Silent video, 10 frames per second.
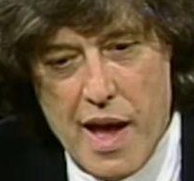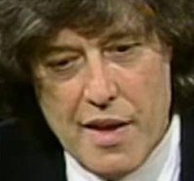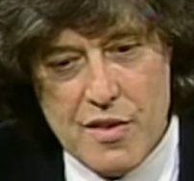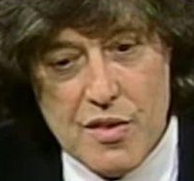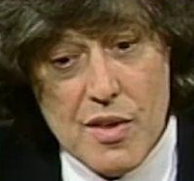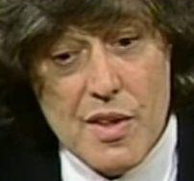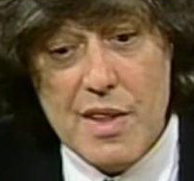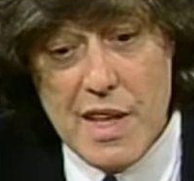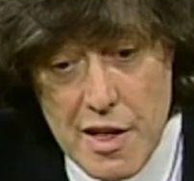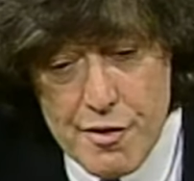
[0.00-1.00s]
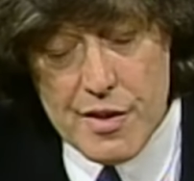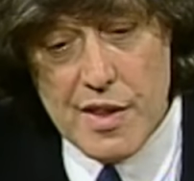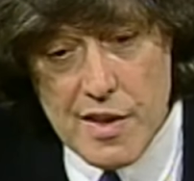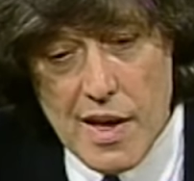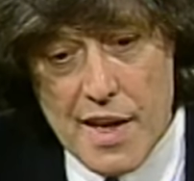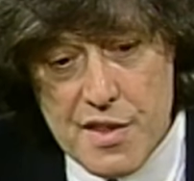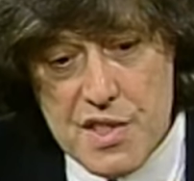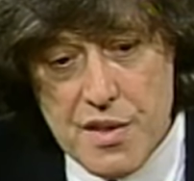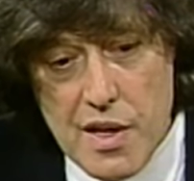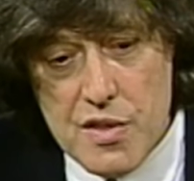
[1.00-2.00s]
And even in the latter
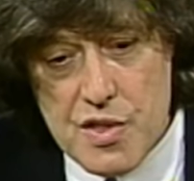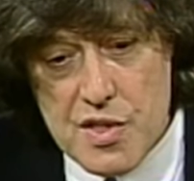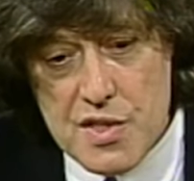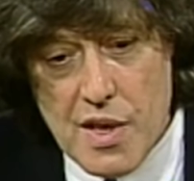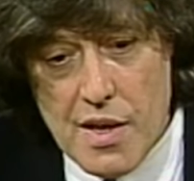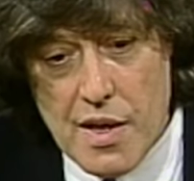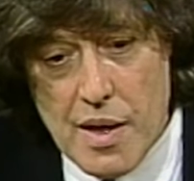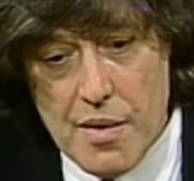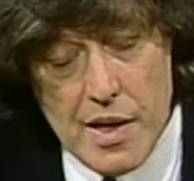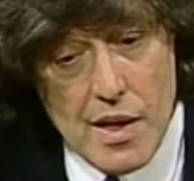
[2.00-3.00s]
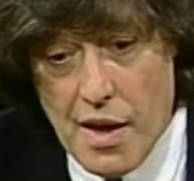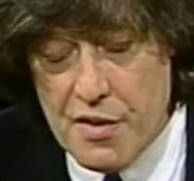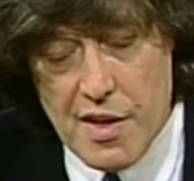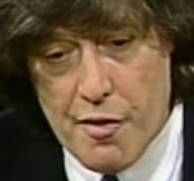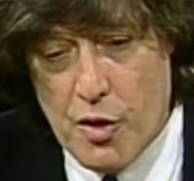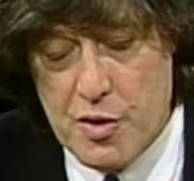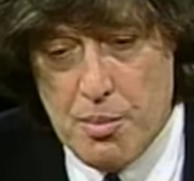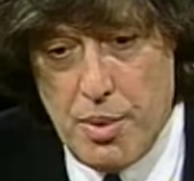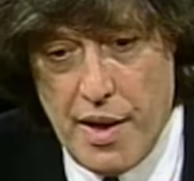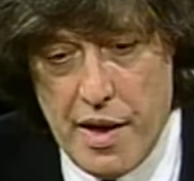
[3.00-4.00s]
stages, uh, in London, I've got
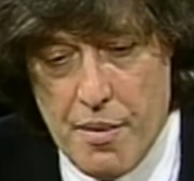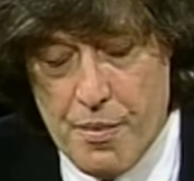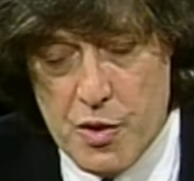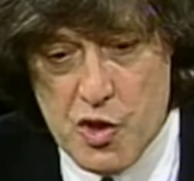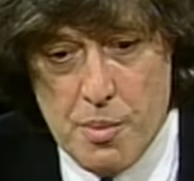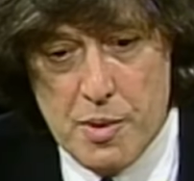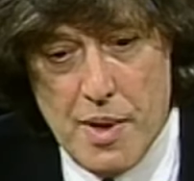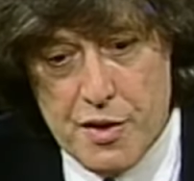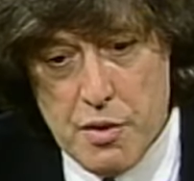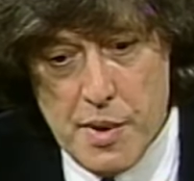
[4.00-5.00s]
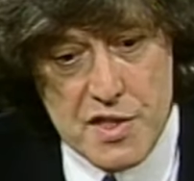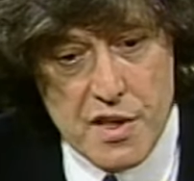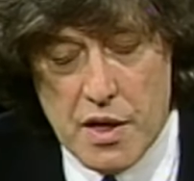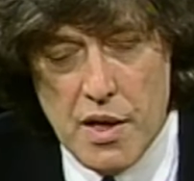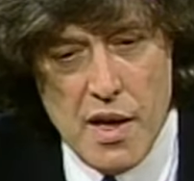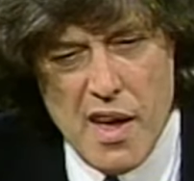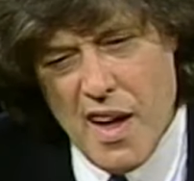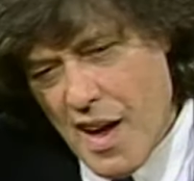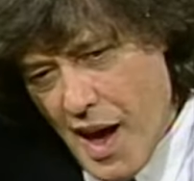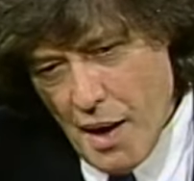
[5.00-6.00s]
a play which opened about three weeks ago.
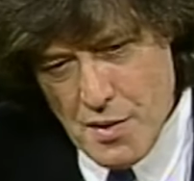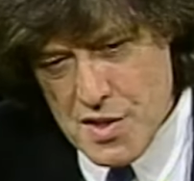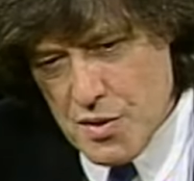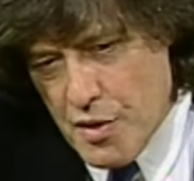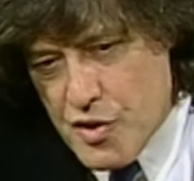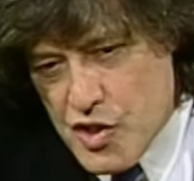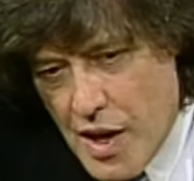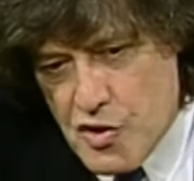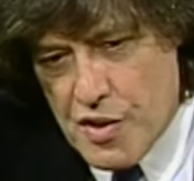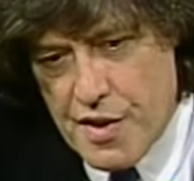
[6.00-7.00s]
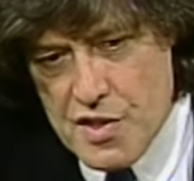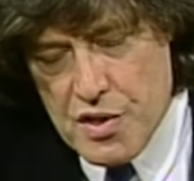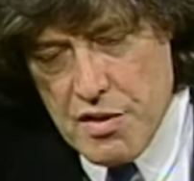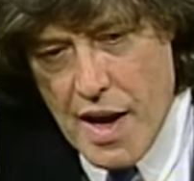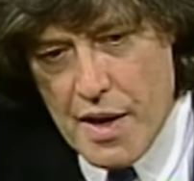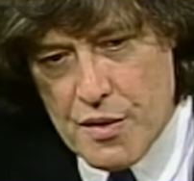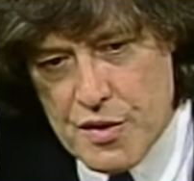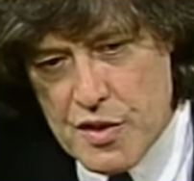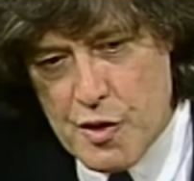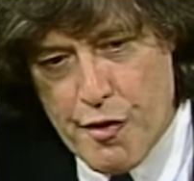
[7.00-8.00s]
I was sort of changing things
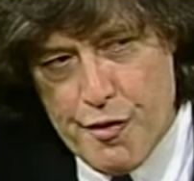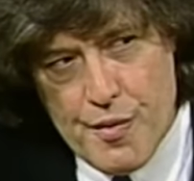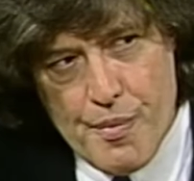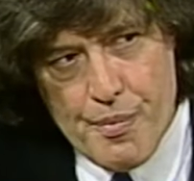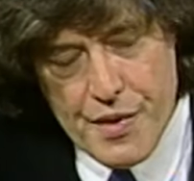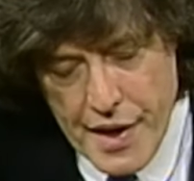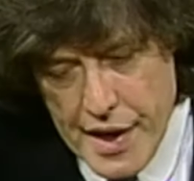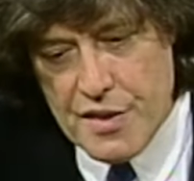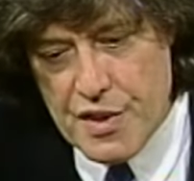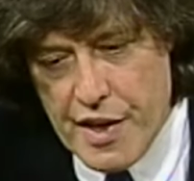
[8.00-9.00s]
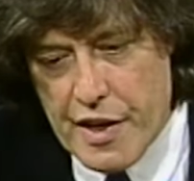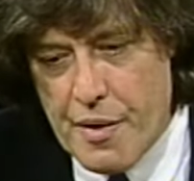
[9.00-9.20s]
around. Is this Indian Ink? Or? Yeah, Indian yeah.